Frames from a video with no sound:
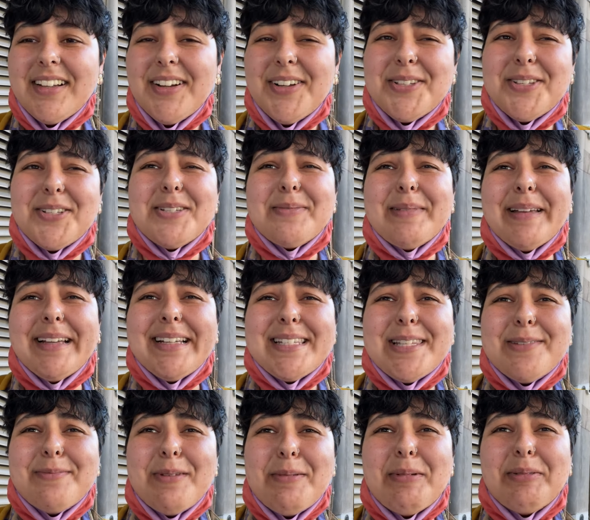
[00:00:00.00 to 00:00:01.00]
Also, something else
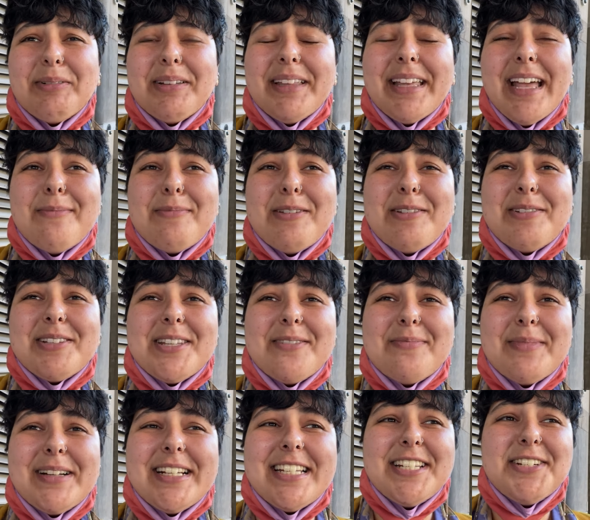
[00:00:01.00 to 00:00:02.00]
that made me really happy was that
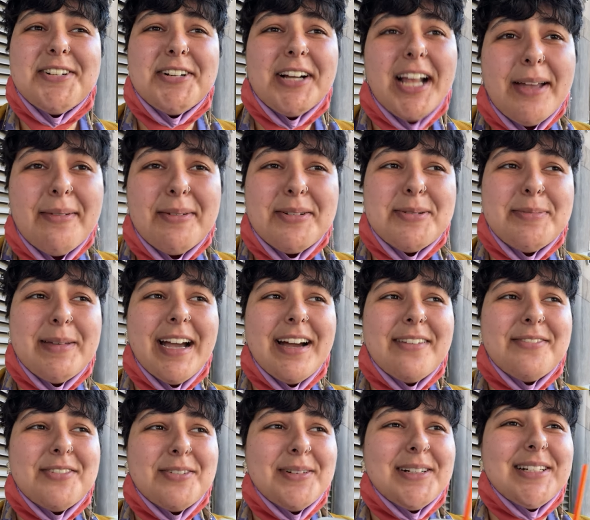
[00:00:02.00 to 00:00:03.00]
my teacher came up to me
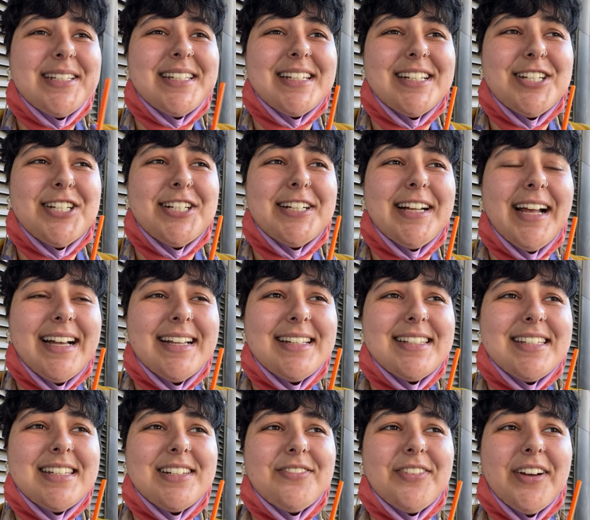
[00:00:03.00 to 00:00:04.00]
afterwards and she
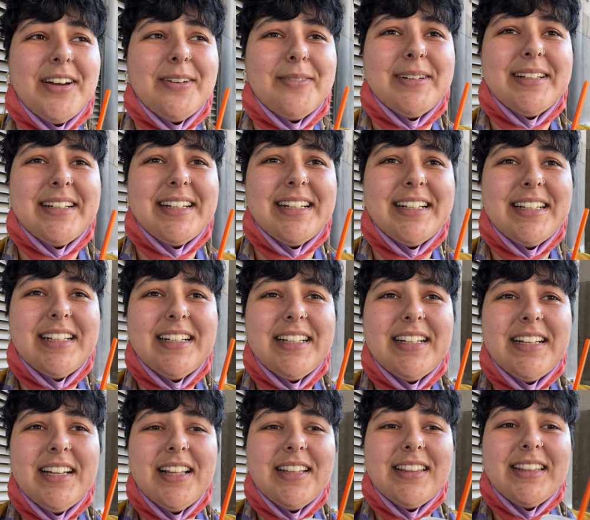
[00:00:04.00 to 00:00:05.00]
asked if I would
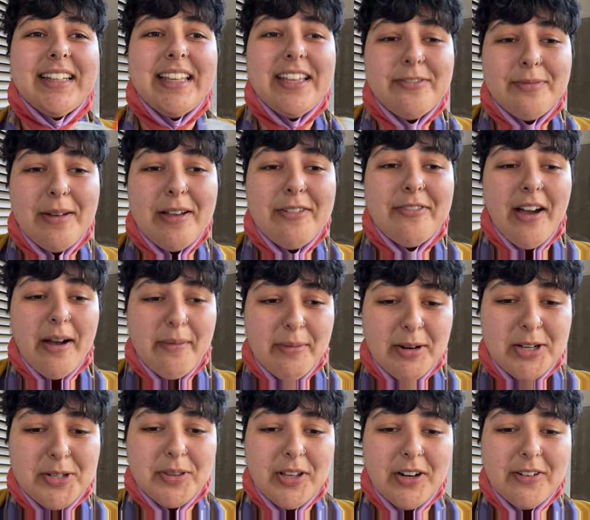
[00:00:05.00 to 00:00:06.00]
leave my
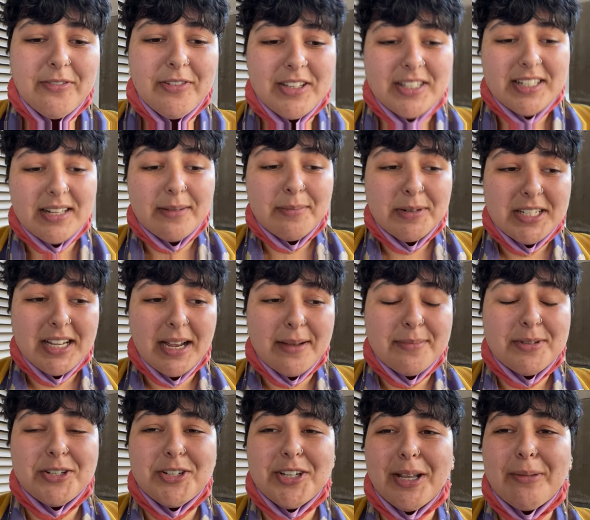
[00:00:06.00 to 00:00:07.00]
fabrics with her for the summertime
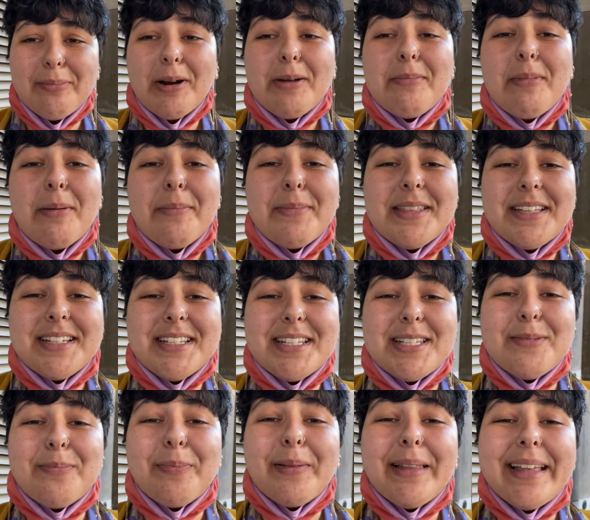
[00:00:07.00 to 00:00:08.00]
so she could put them up in a
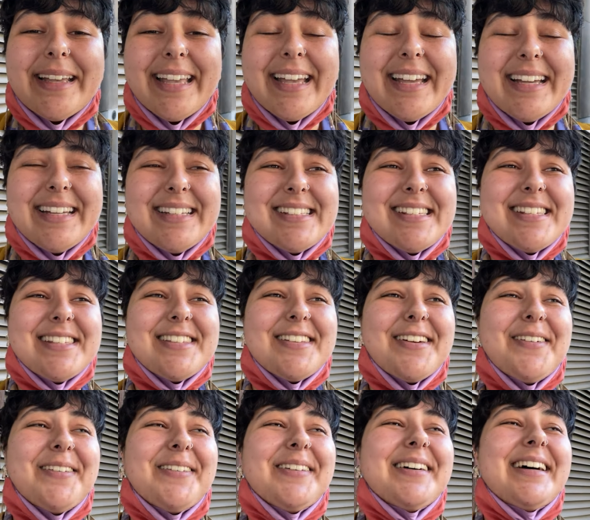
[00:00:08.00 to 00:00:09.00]
display case.
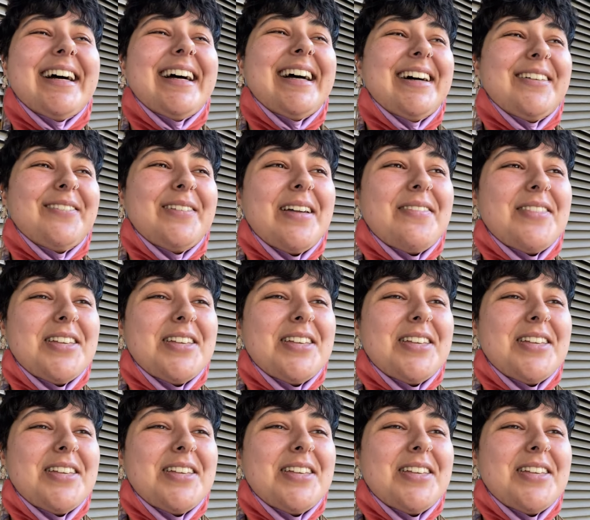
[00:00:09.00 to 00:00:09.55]
So We have